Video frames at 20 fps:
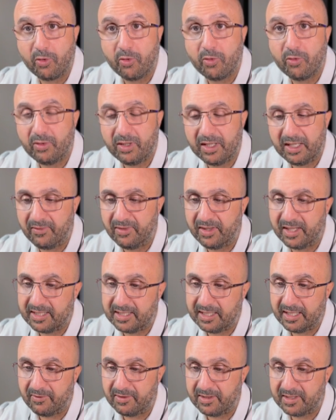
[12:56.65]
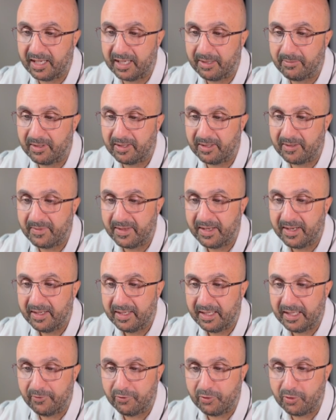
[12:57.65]
only in this if statement.
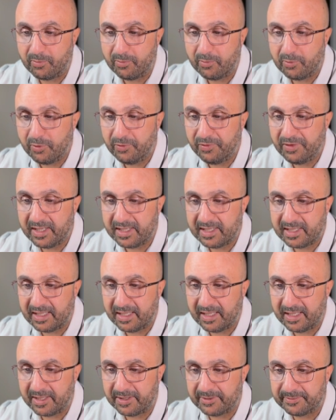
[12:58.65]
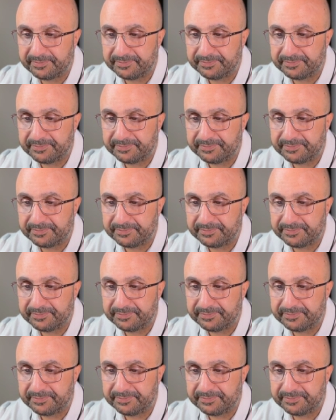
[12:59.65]
If you move this in here,